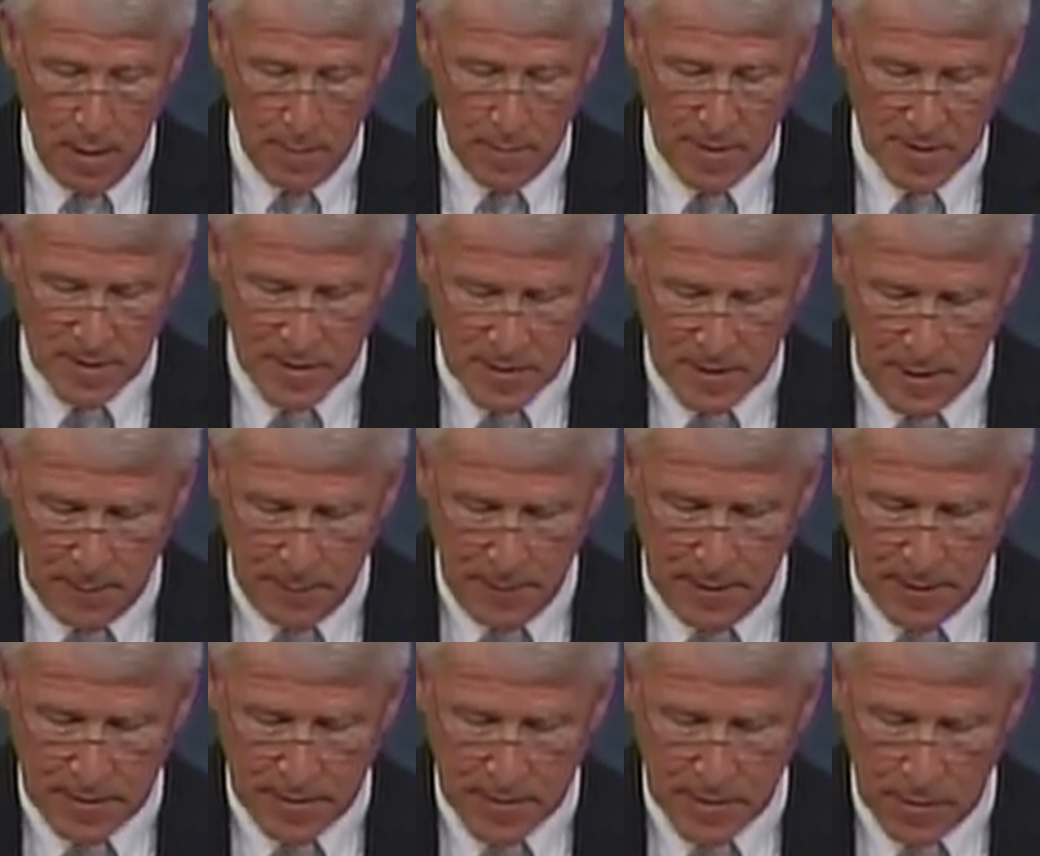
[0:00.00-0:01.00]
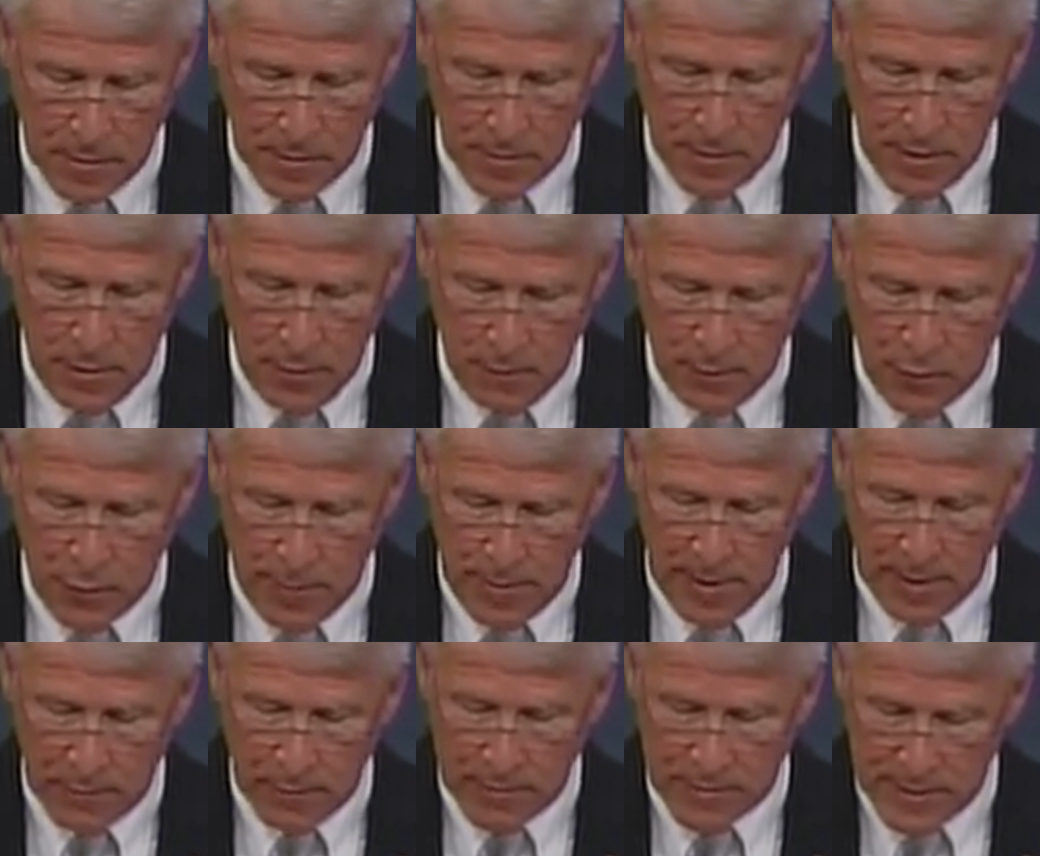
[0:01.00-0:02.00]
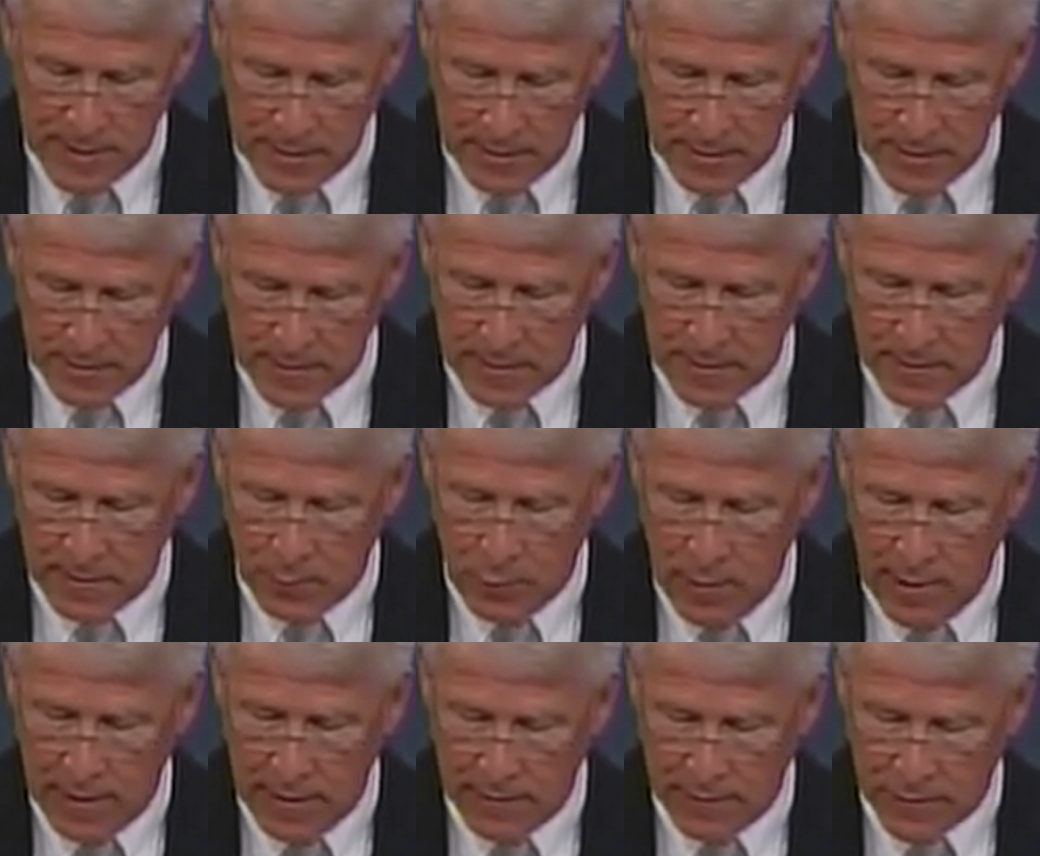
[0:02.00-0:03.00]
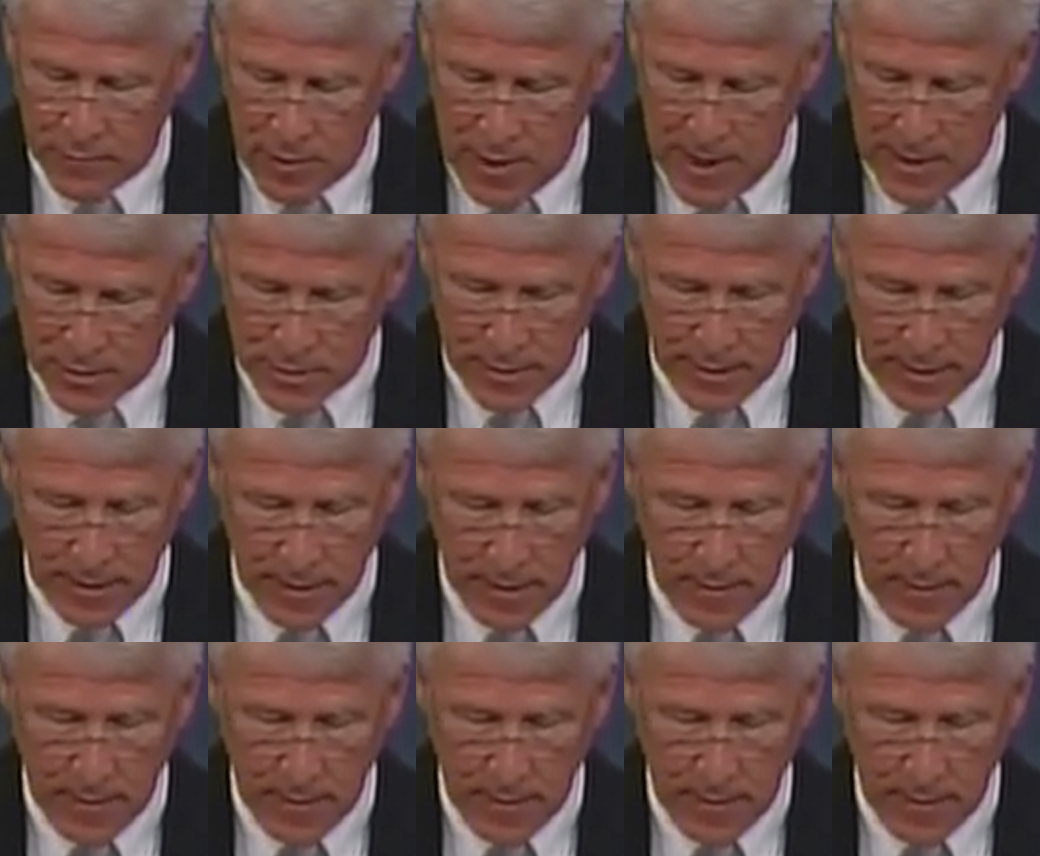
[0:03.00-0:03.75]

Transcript: Mississippians are known for being resilient in the wake of tragedy.